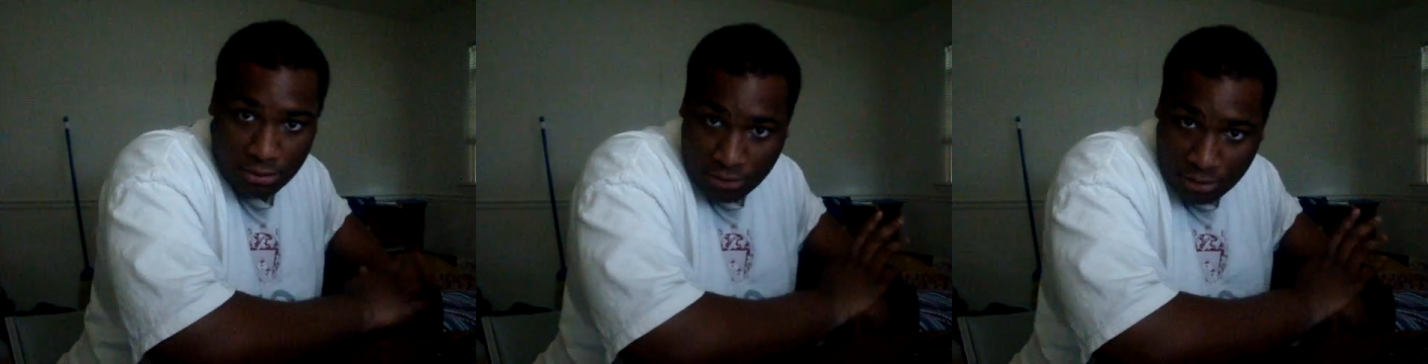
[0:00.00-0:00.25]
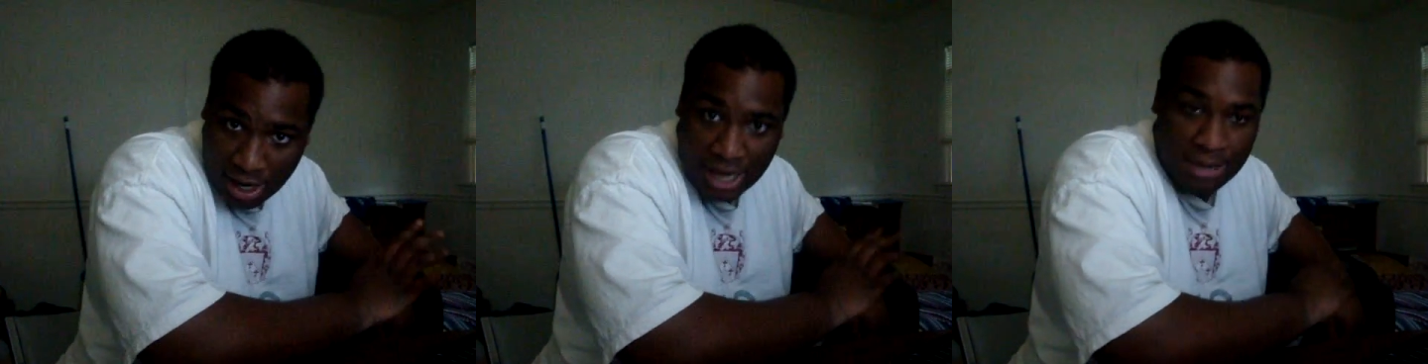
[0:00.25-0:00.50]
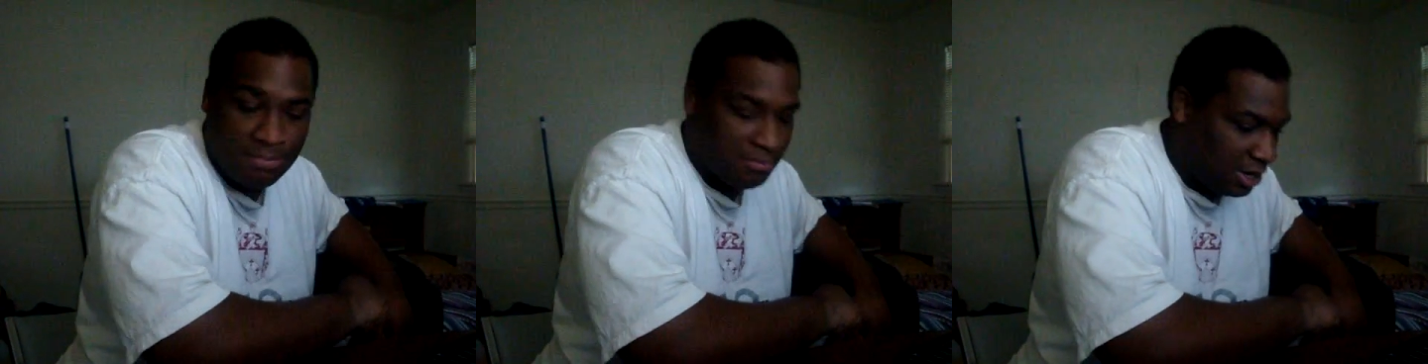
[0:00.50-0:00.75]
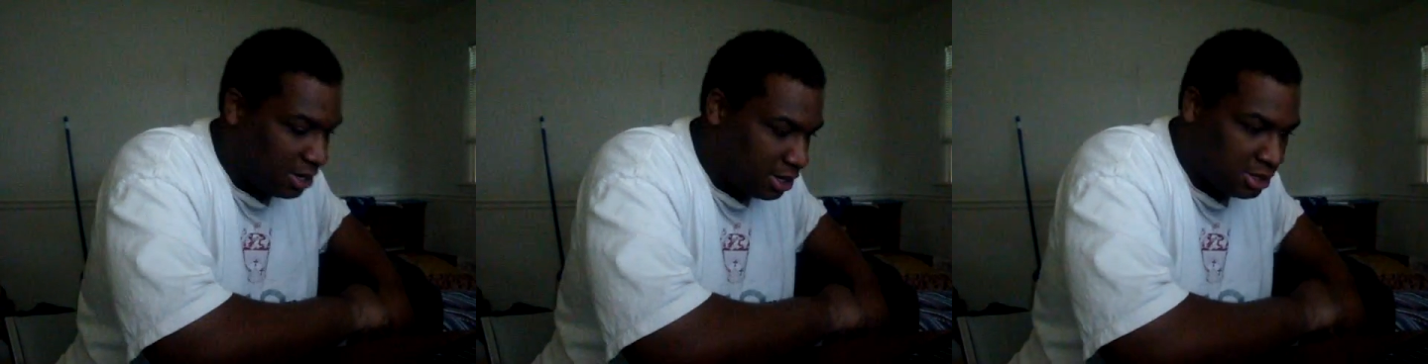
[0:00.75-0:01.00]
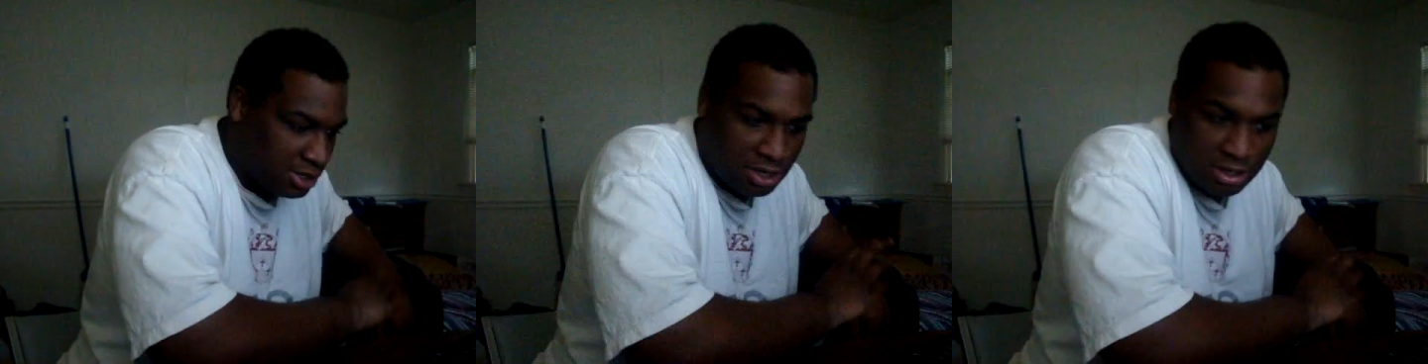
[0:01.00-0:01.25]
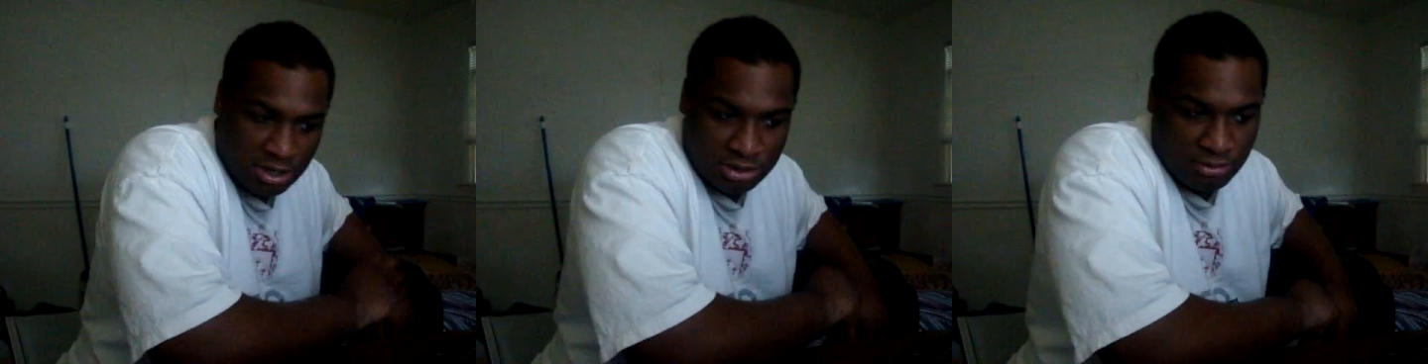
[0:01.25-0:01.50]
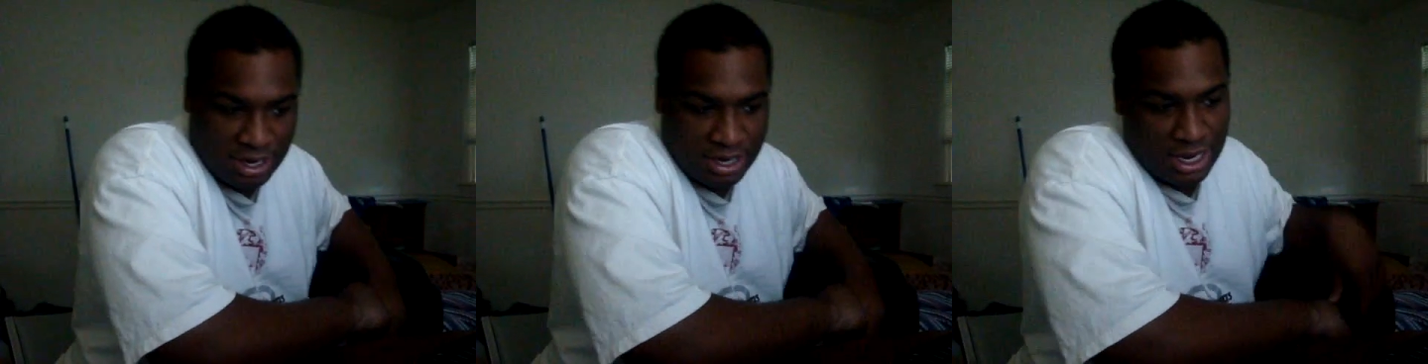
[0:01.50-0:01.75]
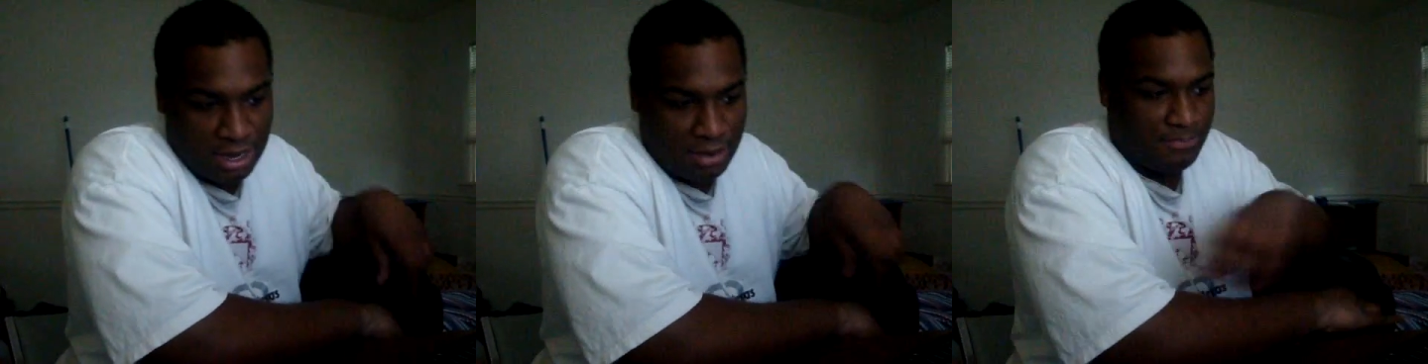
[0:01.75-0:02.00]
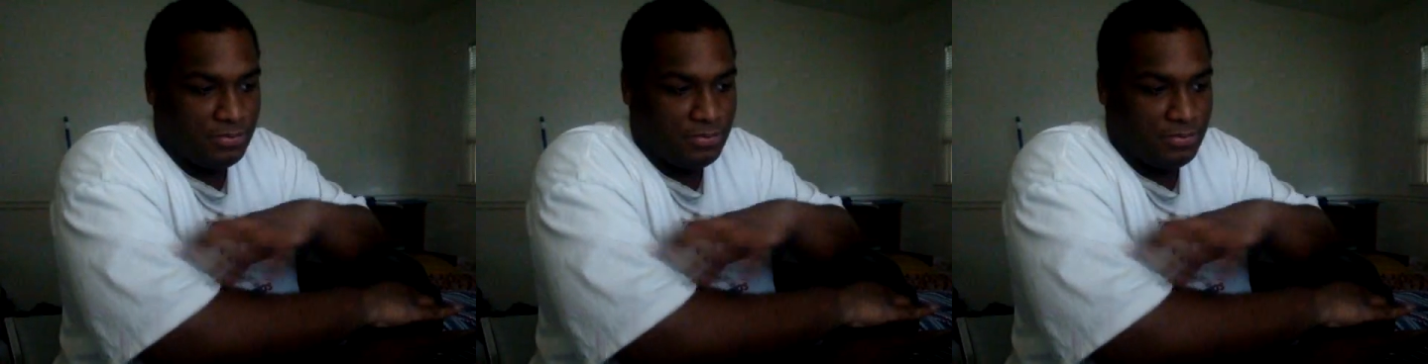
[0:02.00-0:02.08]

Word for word: Why? I'm going to tell you this right now.